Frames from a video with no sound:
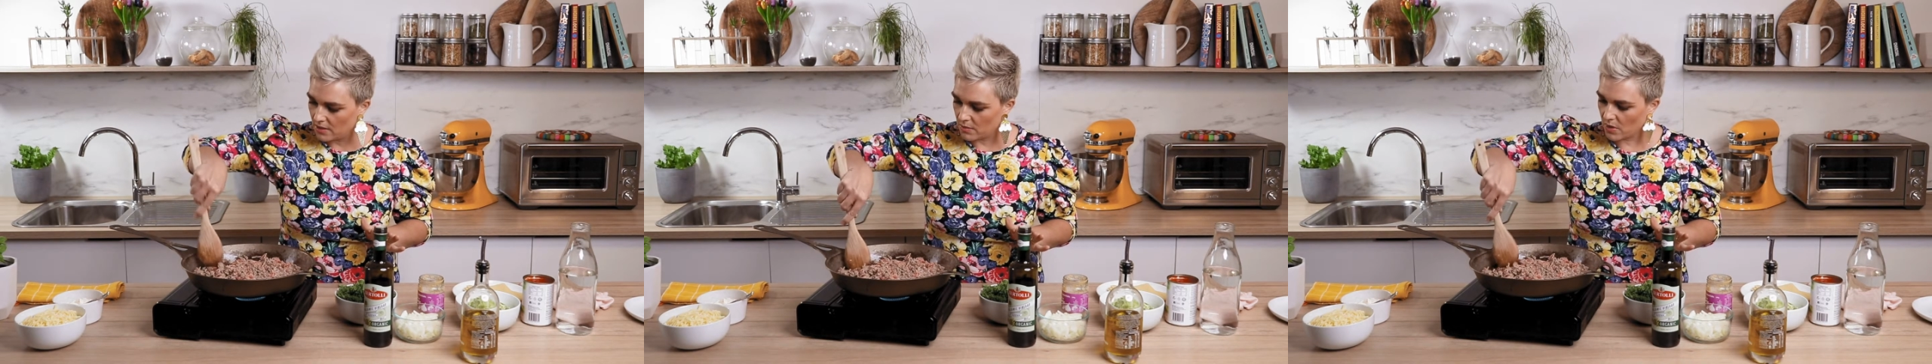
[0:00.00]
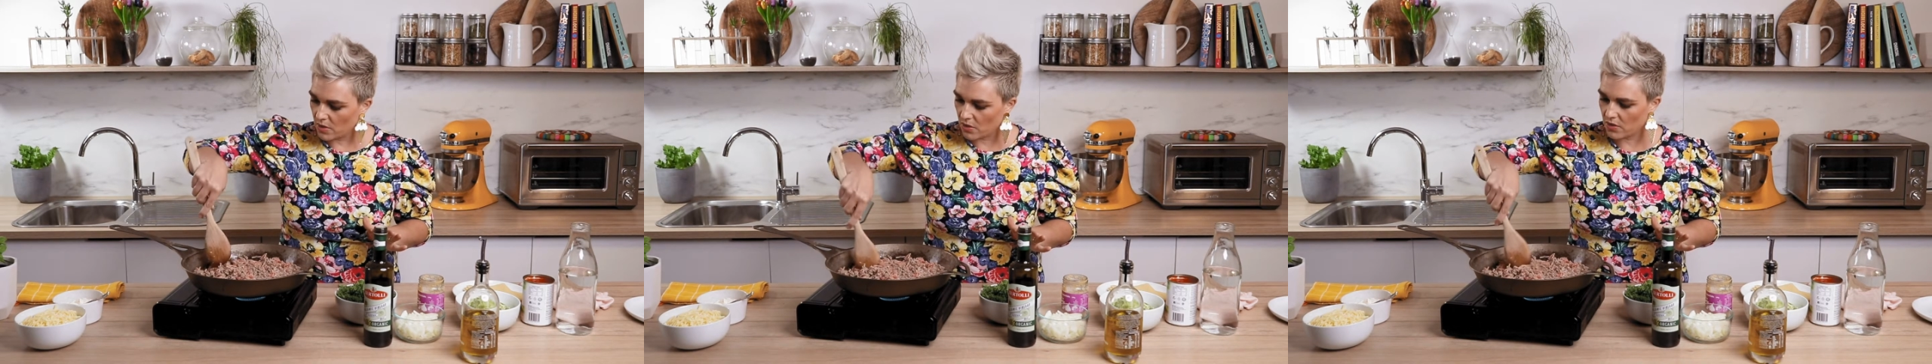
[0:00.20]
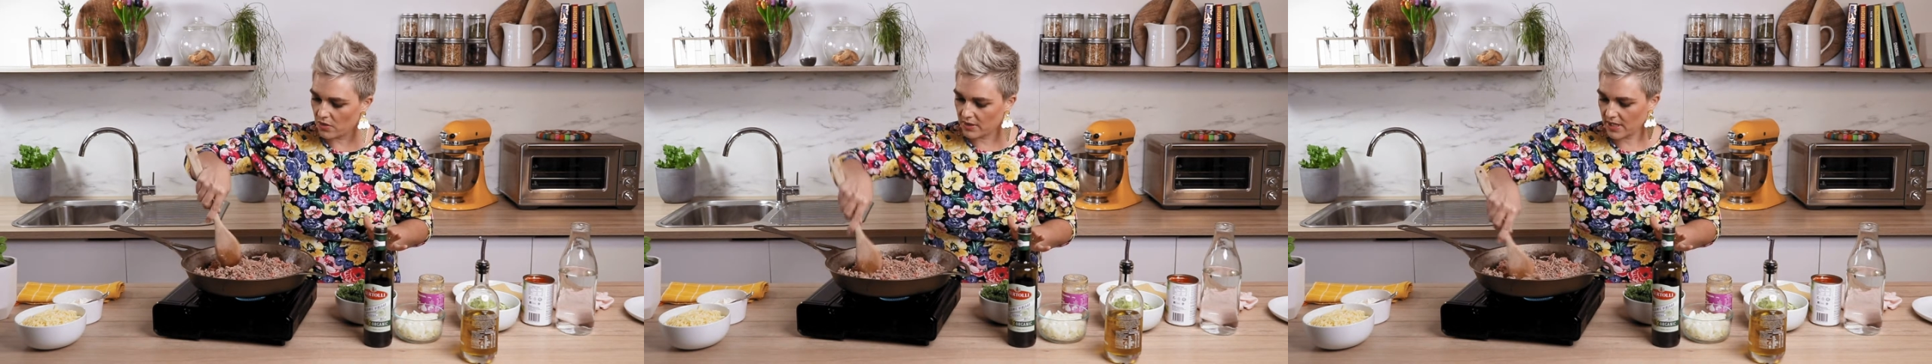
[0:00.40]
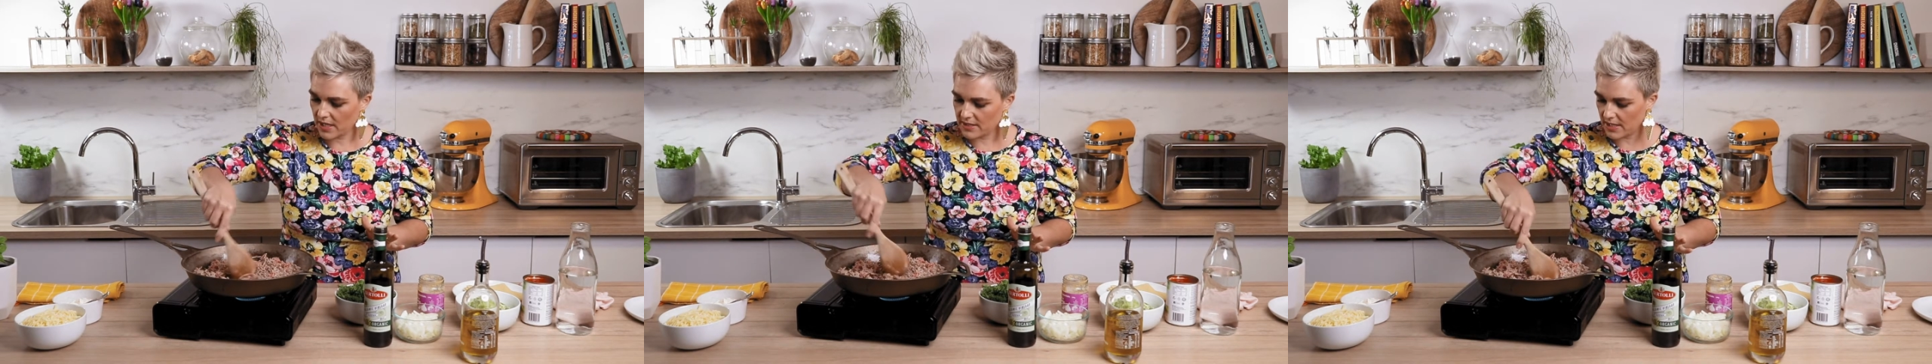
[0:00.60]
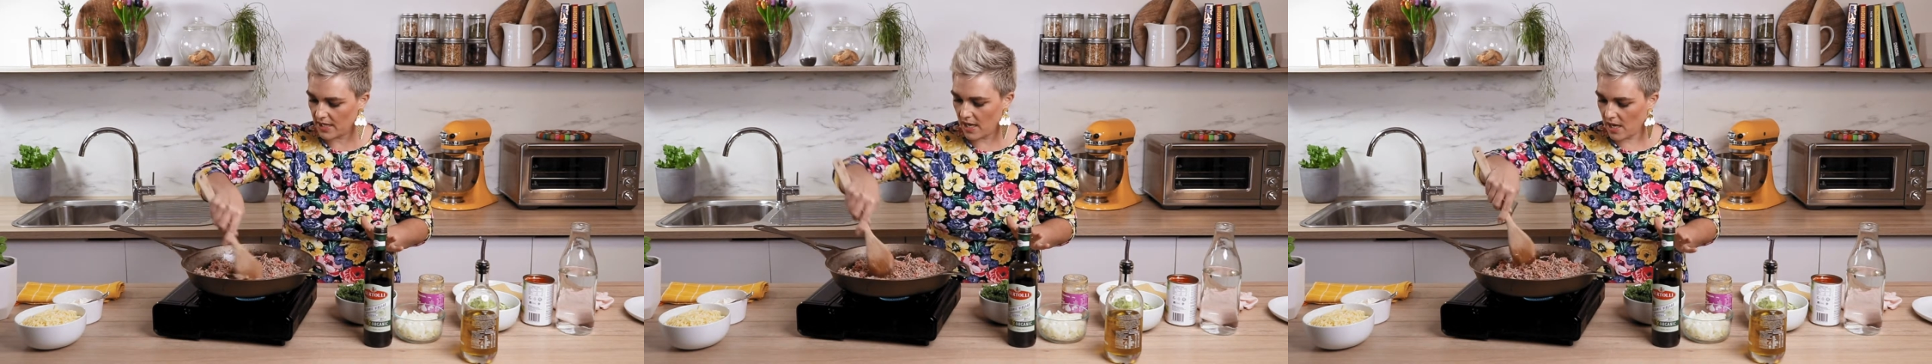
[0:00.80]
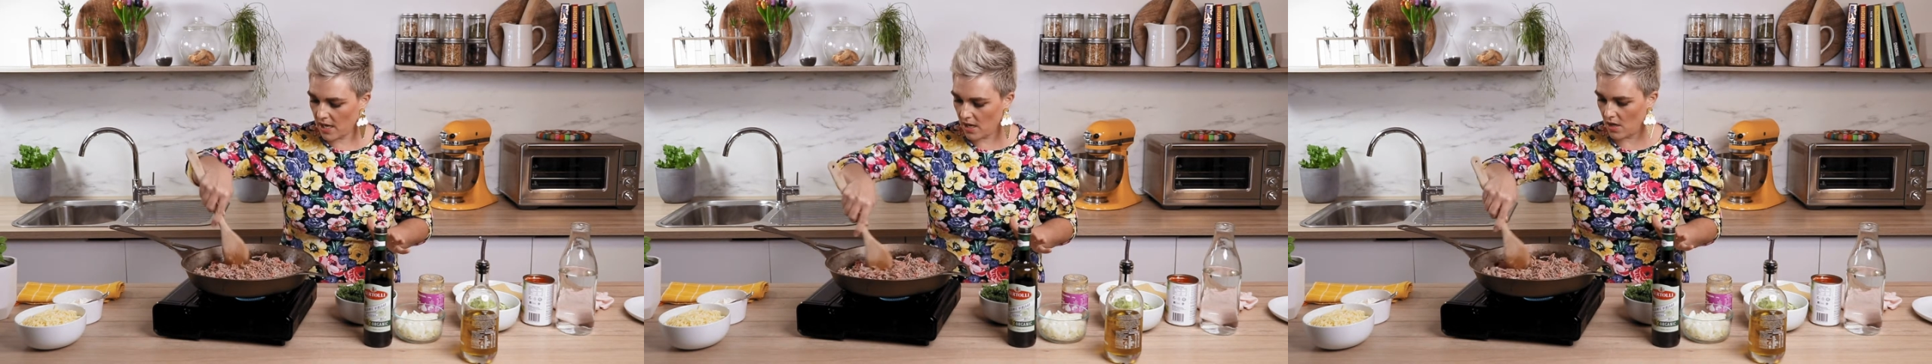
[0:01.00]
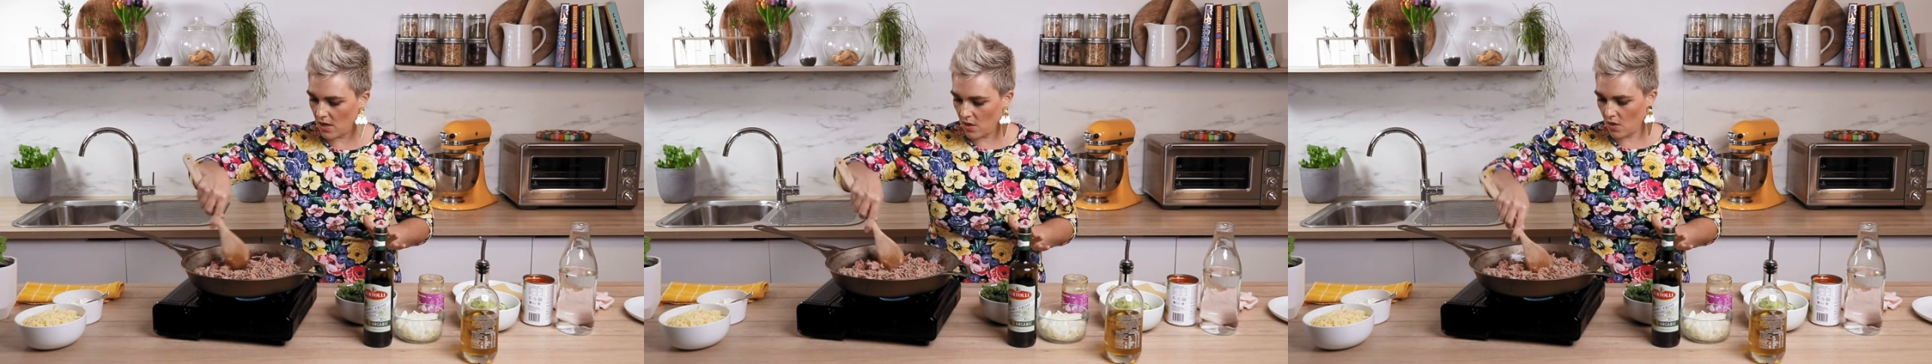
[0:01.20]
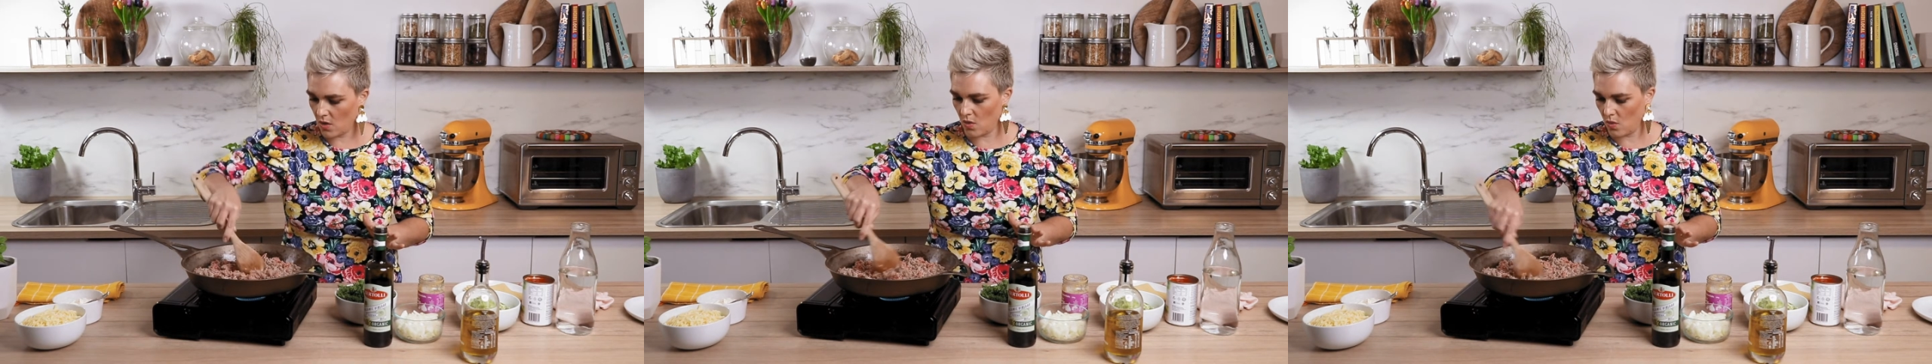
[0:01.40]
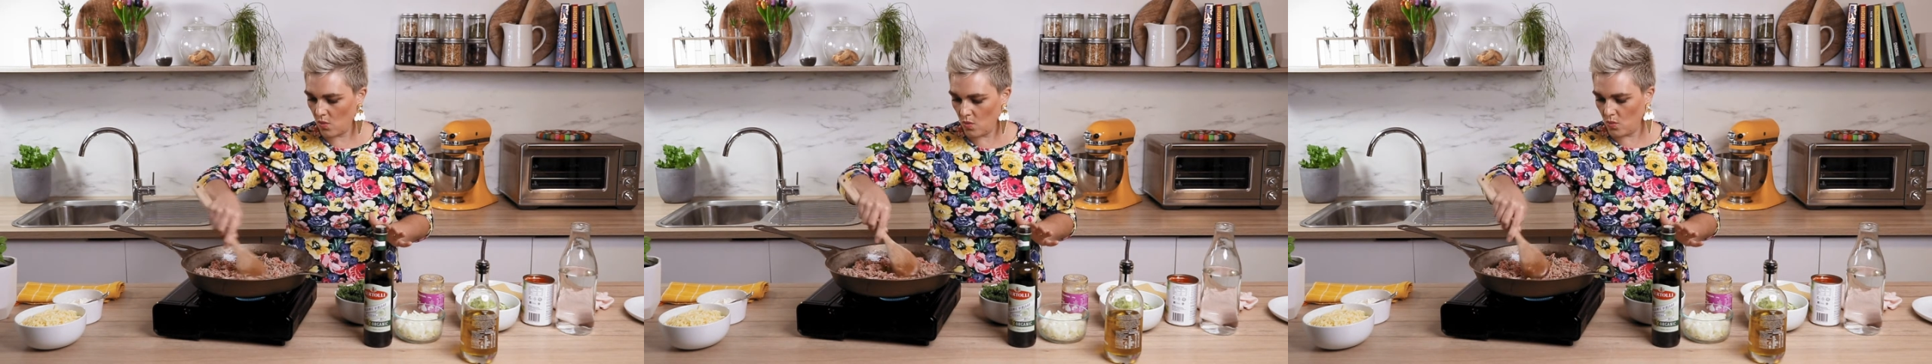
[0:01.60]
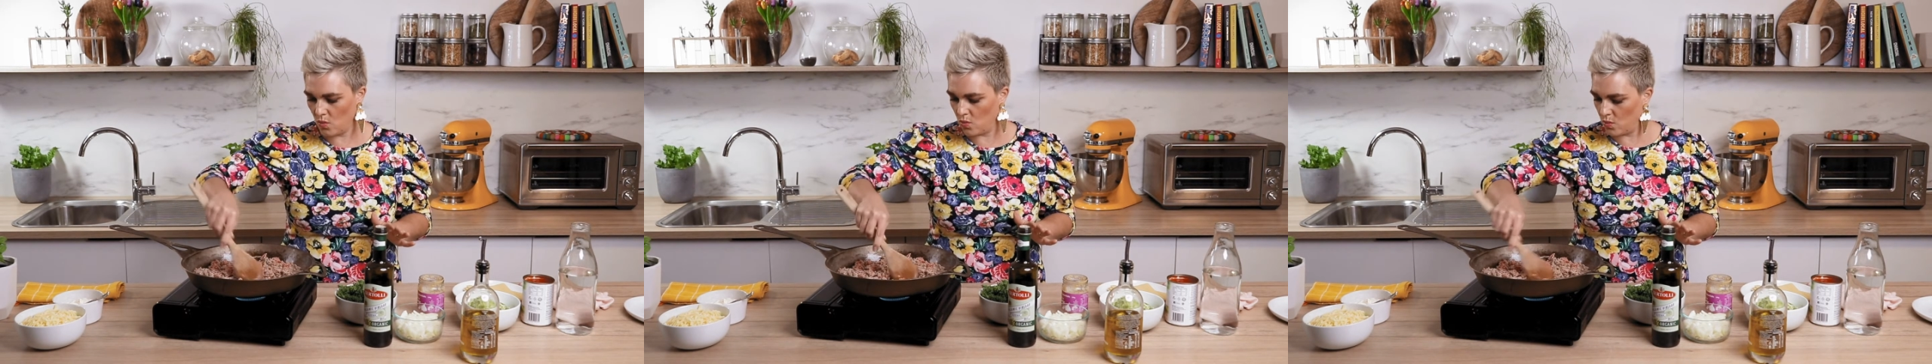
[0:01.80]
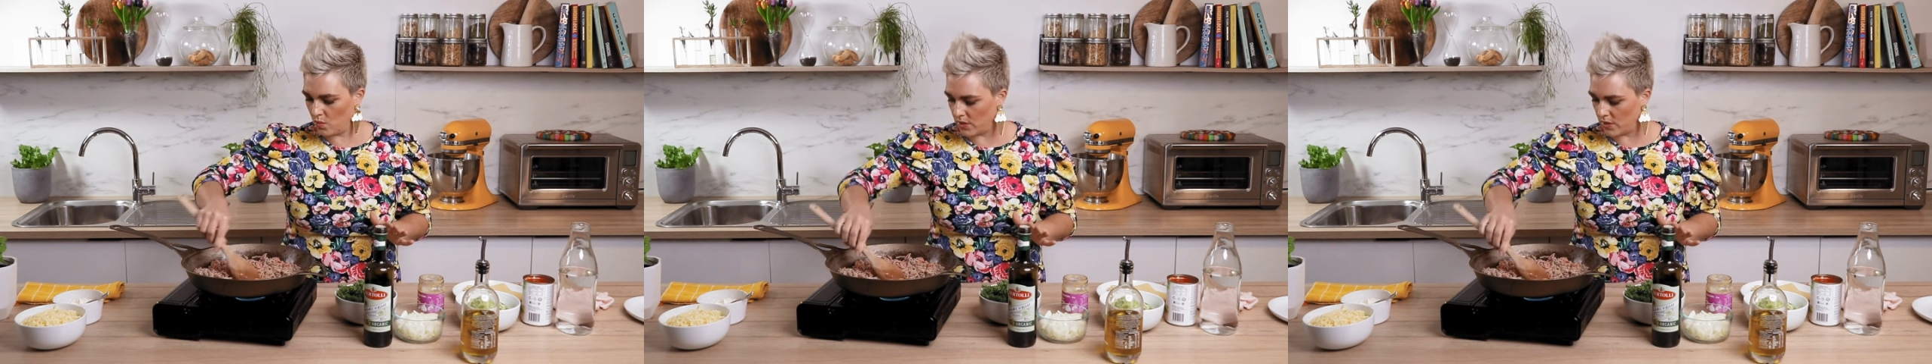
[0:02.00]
We've got to cook that down. All